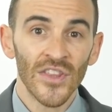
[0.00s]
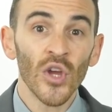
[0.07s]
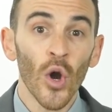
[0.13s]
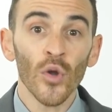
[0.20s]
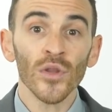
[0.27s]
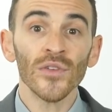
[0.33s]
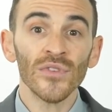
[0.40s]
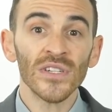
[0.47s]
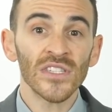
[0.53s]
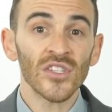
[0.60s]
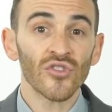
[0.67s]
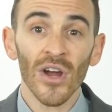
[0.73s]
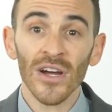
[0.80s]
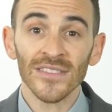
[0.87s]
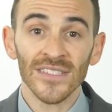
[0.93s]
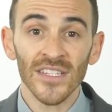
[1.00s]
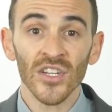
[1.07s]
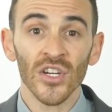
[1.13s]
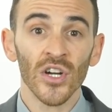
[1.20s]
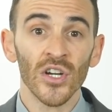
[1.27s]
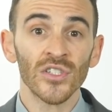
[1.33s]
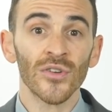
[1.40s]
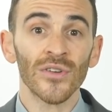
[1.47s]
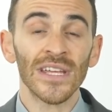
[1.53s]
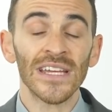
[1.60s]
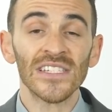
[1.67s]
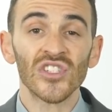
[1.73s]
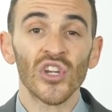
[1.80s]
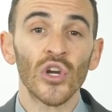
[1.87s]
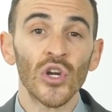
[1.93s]
The only reason the trial didn't occur during
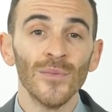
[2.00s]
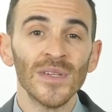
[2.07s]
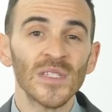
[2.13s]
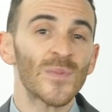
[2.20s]
his term